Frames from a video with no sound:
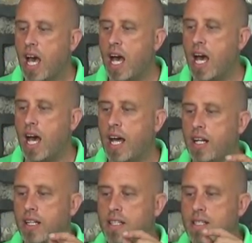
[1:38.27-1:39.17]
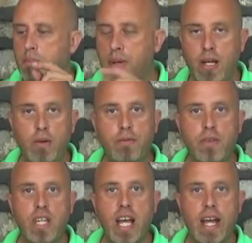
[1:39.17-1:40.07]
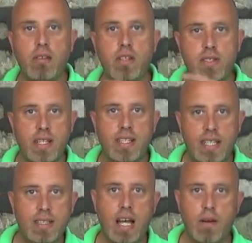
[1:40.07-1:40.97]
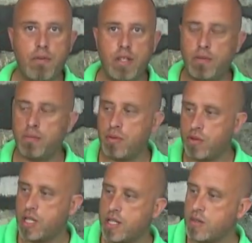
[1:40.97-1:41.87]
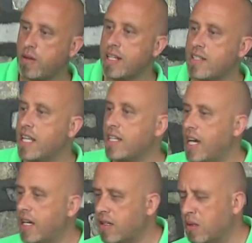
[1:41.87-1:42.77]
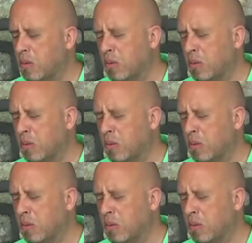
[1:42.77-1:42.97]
And I need to pilfer that out because I need that for a different project. So I'm going to stick that.